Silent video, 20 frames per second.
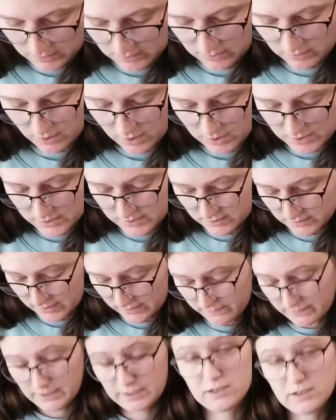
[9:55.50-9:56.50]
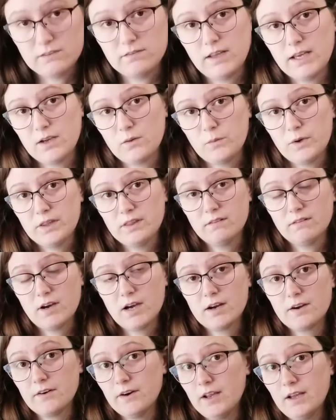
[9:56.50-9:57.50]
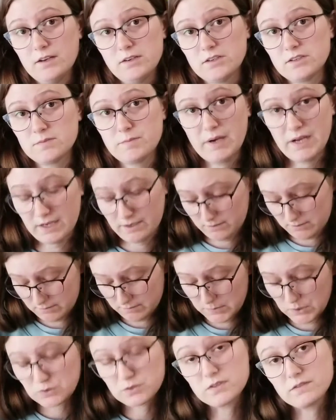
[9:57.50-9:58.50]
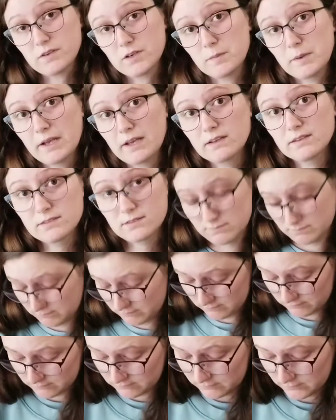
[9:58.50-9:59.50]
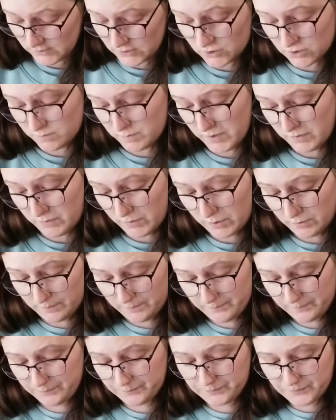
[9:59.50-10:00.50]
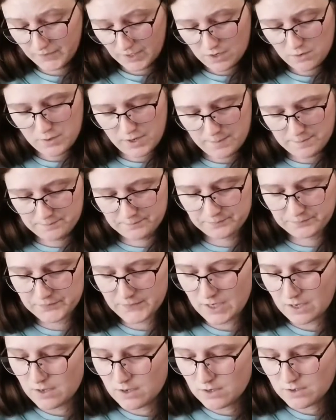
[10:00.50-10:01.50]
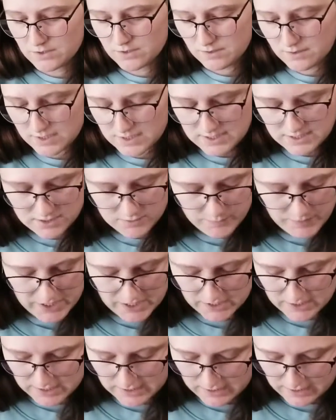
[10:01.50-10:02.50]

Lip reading: Honestly, if I could win the lottery, I'd just buy up most of her bags. Let's just be real. Okay, So this is being knit